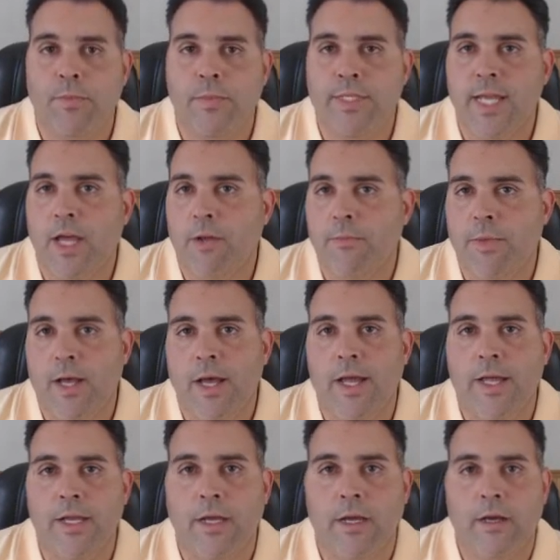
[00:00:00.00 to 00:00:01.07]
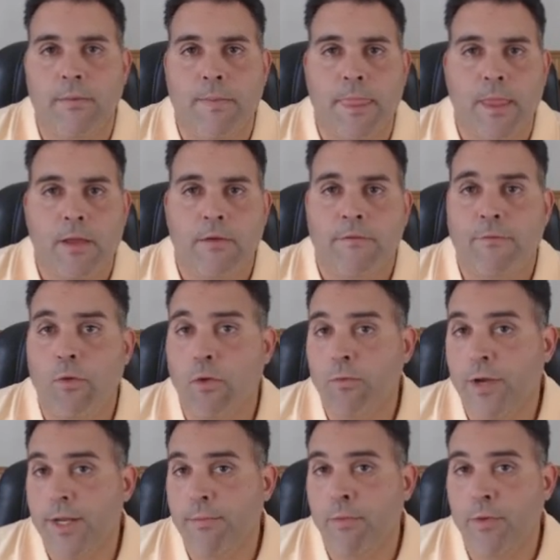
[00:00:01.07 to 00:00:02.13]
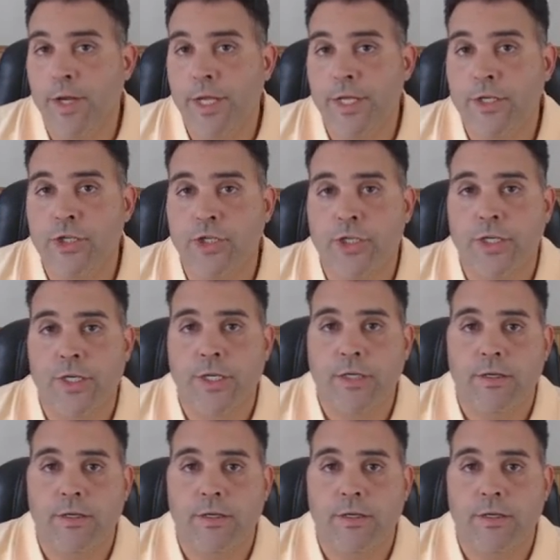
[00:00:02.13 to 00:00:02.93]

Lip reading: down by Four Red Bridge